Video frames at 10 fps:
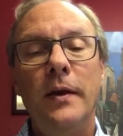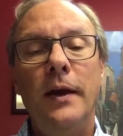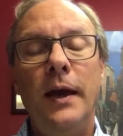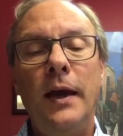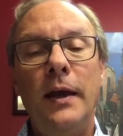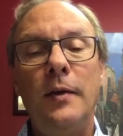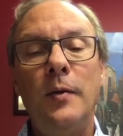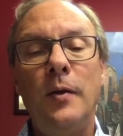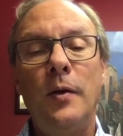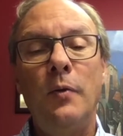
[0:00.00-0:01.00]
and
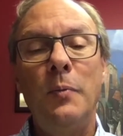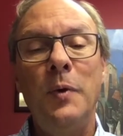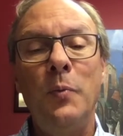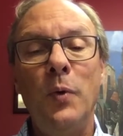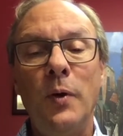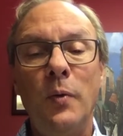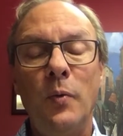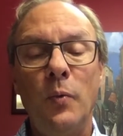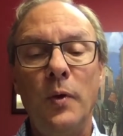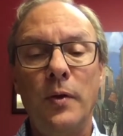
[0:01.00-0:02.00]
remembering
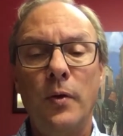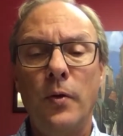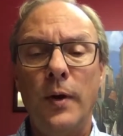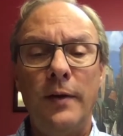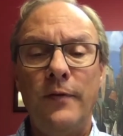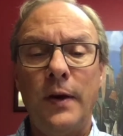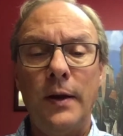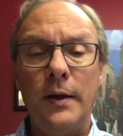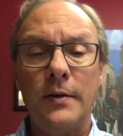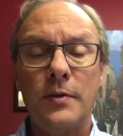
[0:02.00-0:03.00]
with great
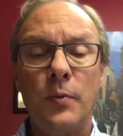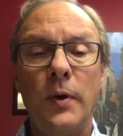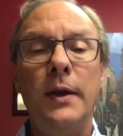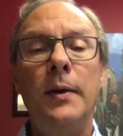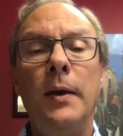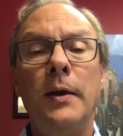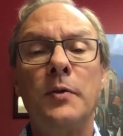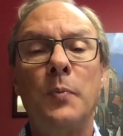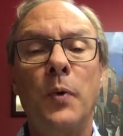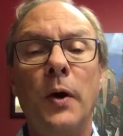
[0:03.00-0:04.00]
fondness what he has
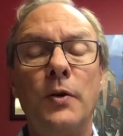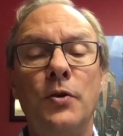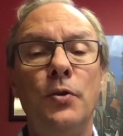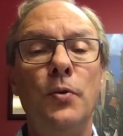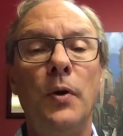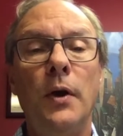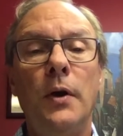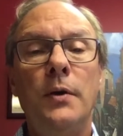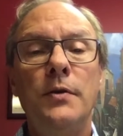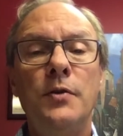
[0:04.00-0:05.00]
brought to
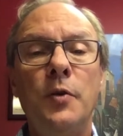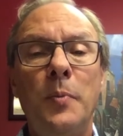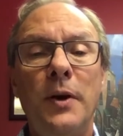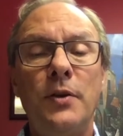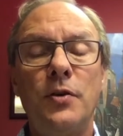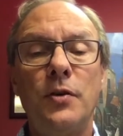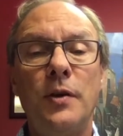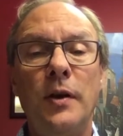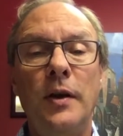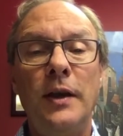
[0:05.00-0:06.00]
so much
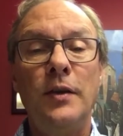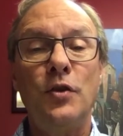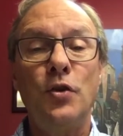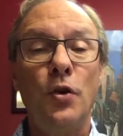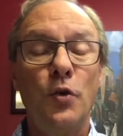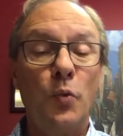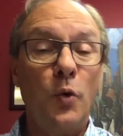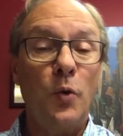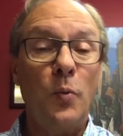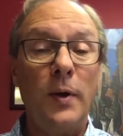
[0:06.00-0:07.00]
in the church
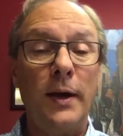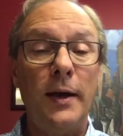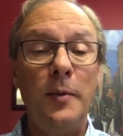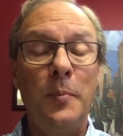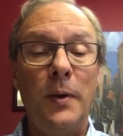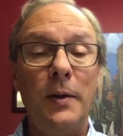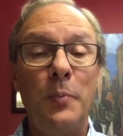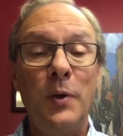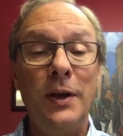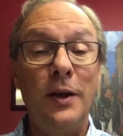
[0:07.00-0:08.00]
worldwide, but
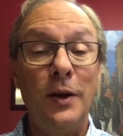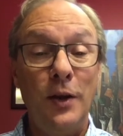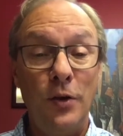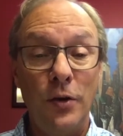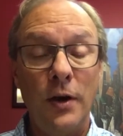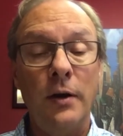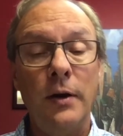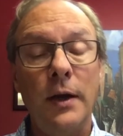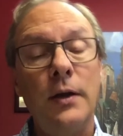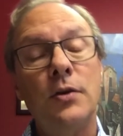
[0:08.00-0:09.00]
particularly your
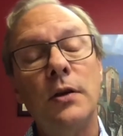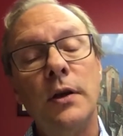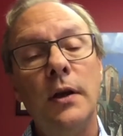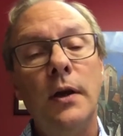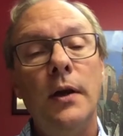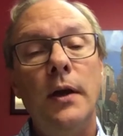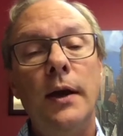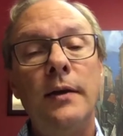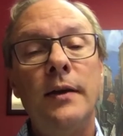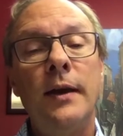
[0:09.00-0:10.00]
congregation
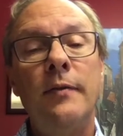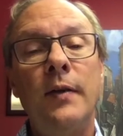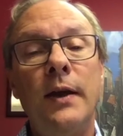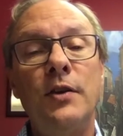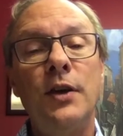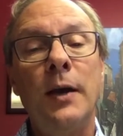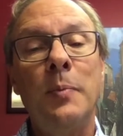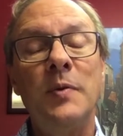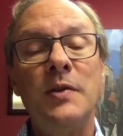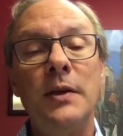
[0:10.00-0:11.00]
and to Lifeline
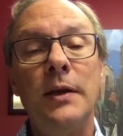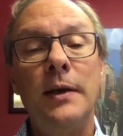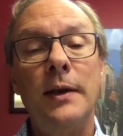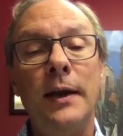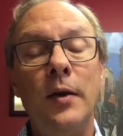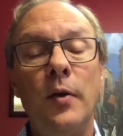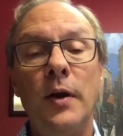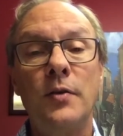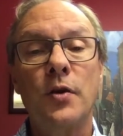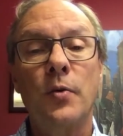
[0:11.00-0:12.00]
Chaplaincy later in
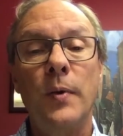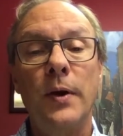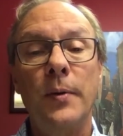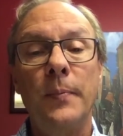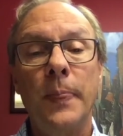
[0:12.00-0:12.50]
his career.